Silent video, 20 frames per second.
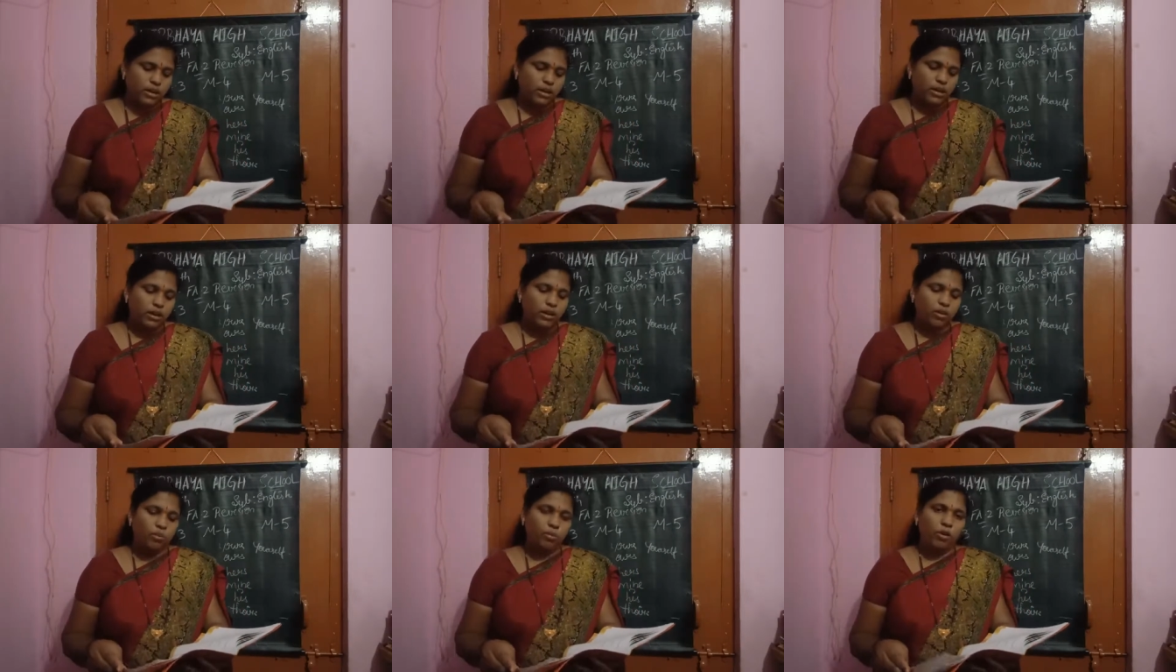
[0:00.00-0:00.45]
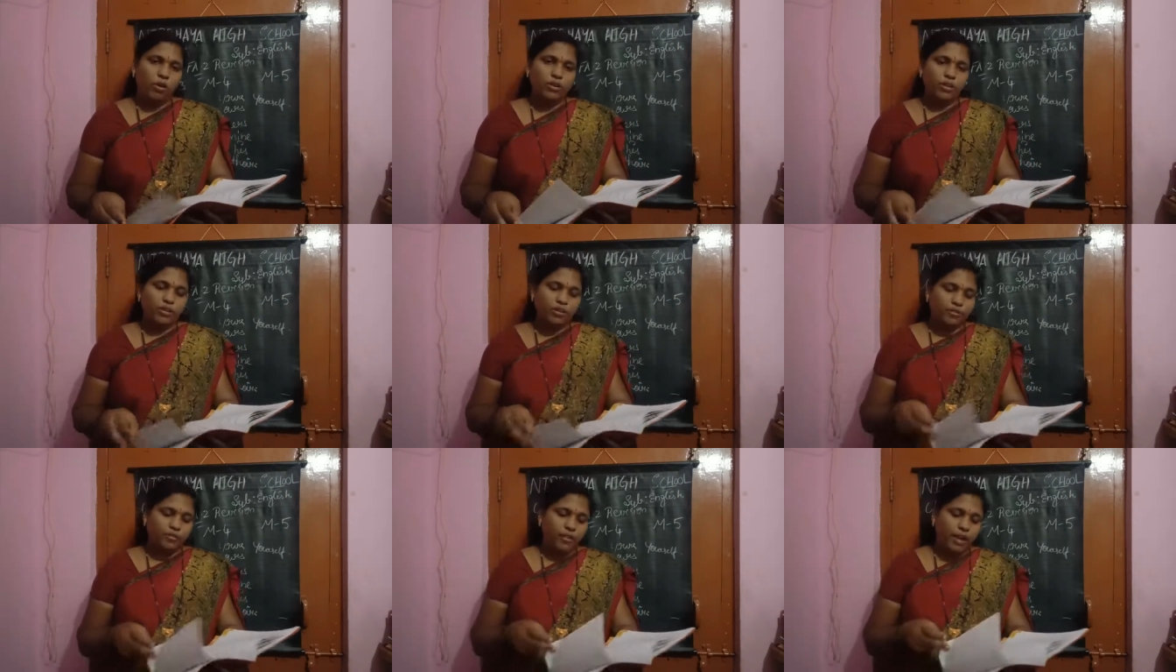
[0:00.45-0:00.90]
now
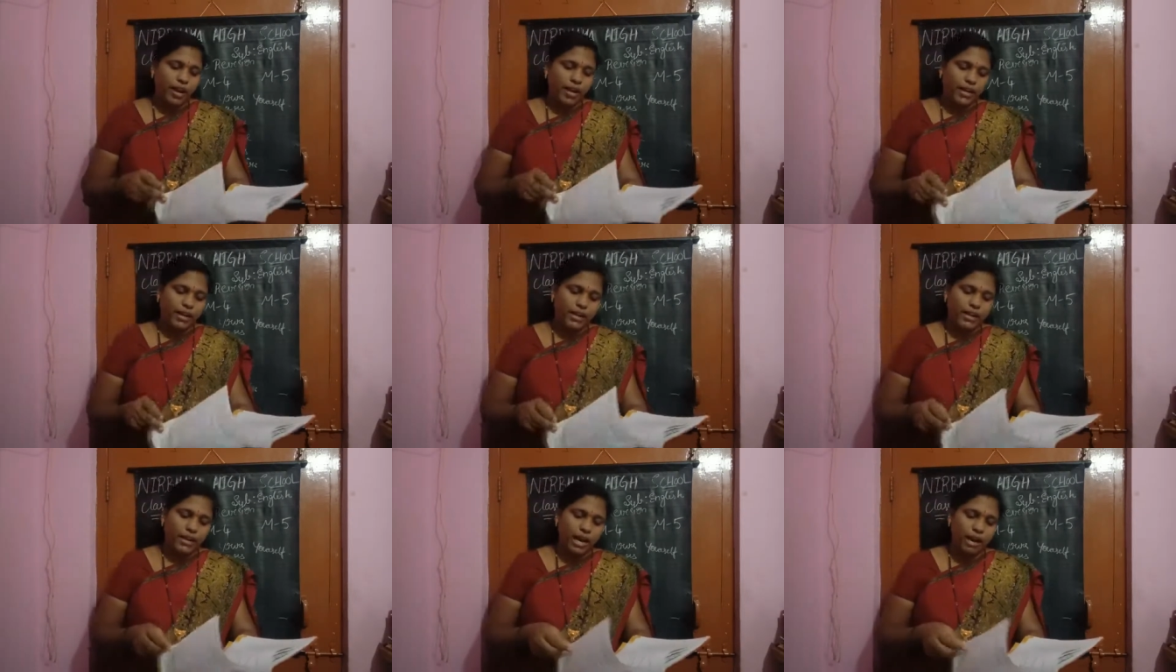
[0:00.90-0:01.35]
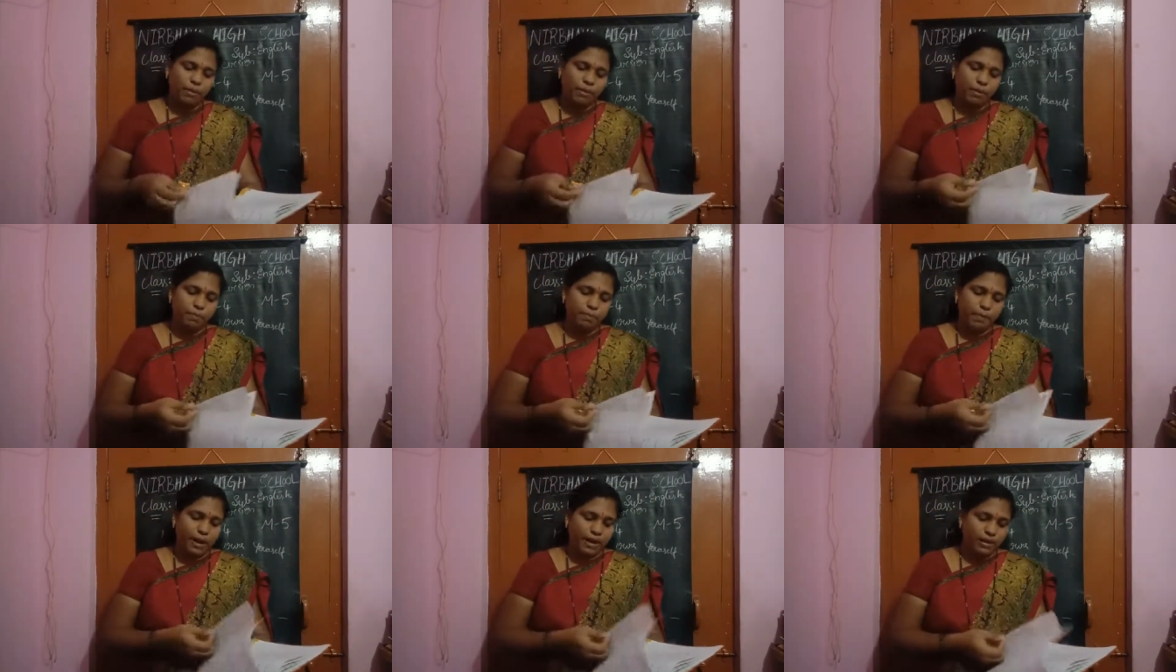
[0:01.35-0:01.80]
module 5 grammar
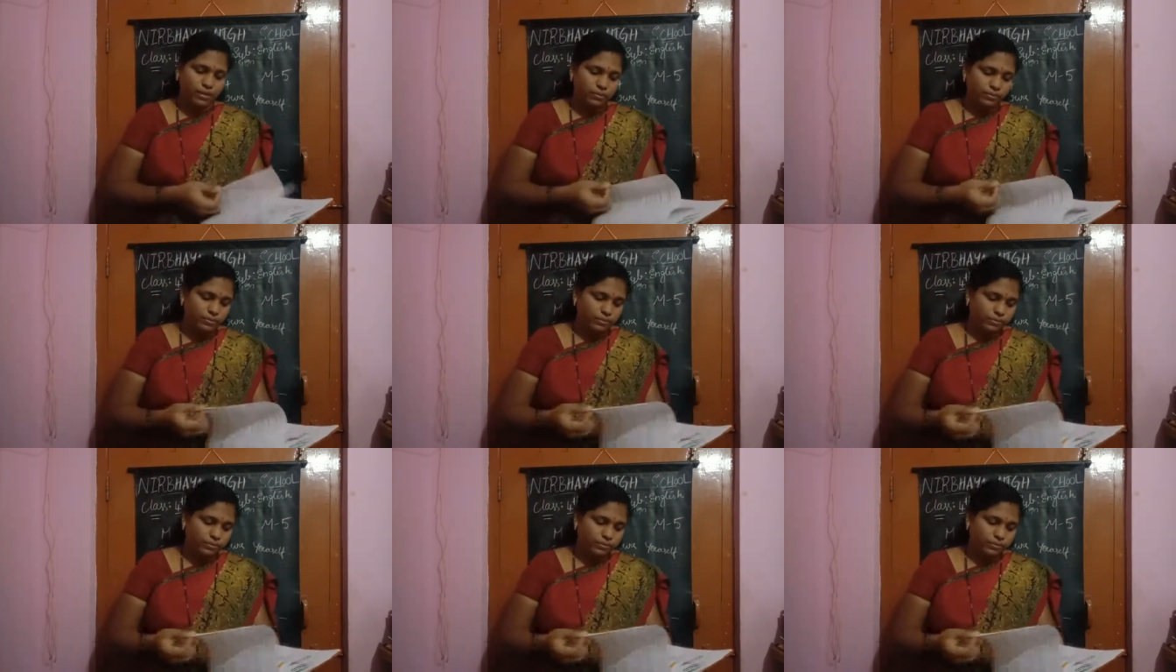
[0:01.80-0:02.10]
part